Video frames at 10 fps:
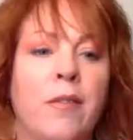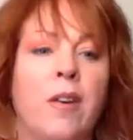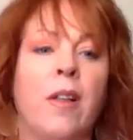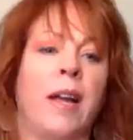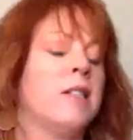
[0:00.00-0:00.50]

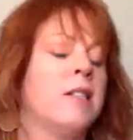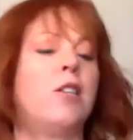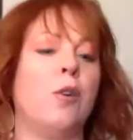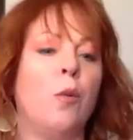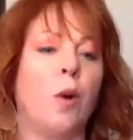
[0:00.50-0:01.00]
clients
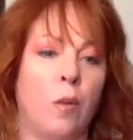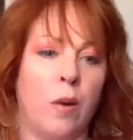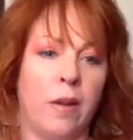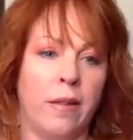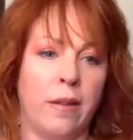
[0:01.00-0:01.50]
do you work
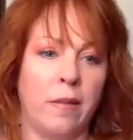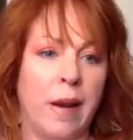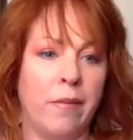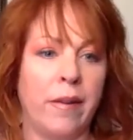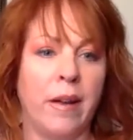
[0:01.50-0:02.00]
with and
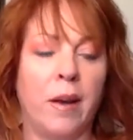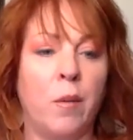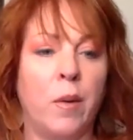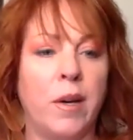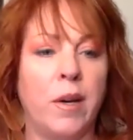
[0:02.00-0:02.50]
benefit? Like
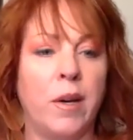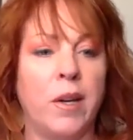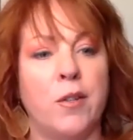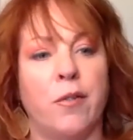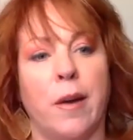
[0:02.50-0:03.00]
what do
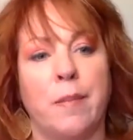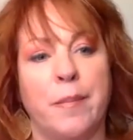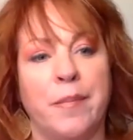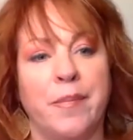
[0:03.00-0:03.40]
you do for them?